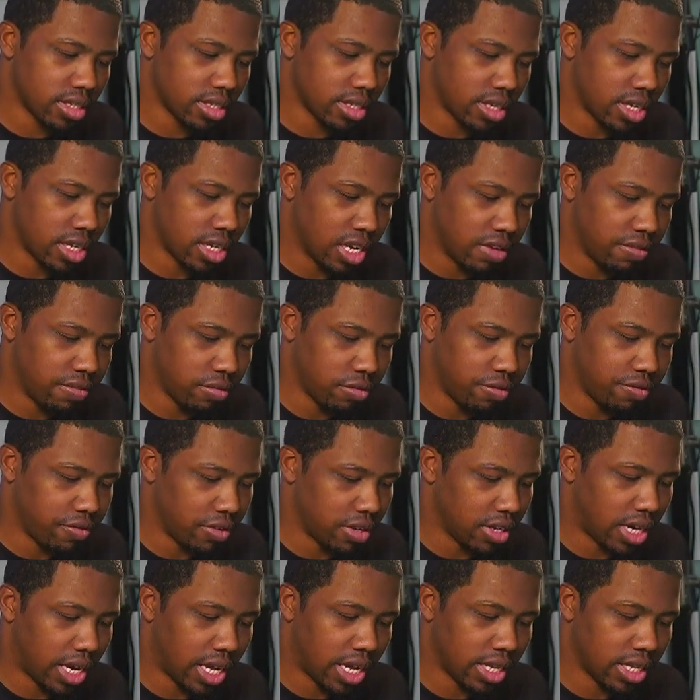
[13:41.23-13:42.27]
And if you
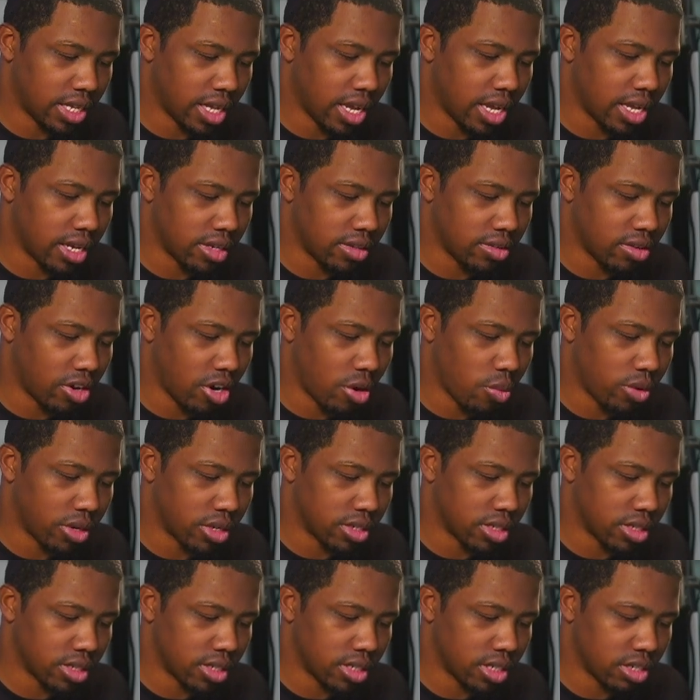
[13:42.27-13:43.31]
feel like that, you can always
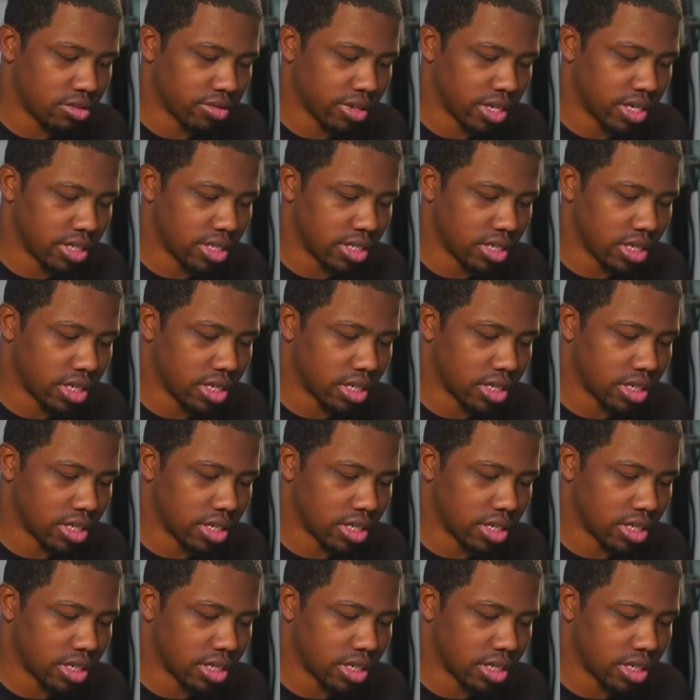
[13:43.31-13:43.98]
just erase it